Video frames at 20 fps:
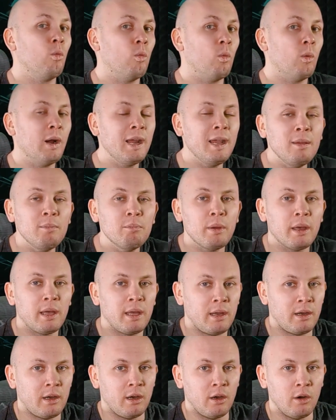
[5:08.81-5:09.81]
way
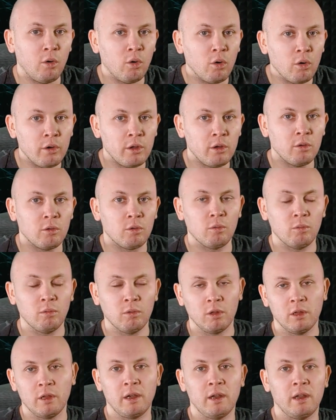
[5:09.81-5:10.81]
better audio
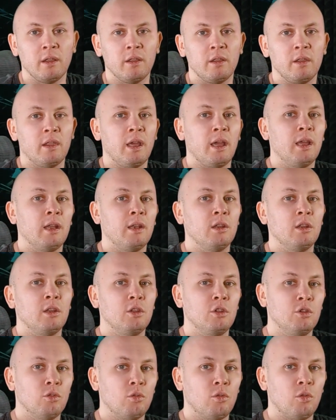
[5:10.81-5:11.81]
quality
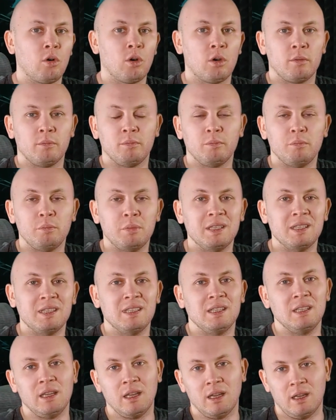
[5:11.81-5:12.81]
than your
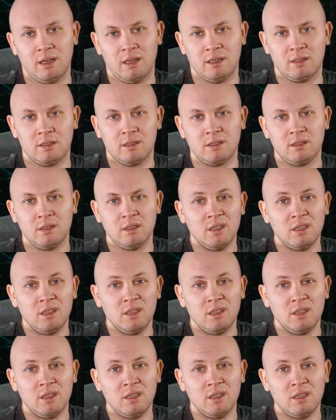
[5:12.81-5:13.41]
PC has.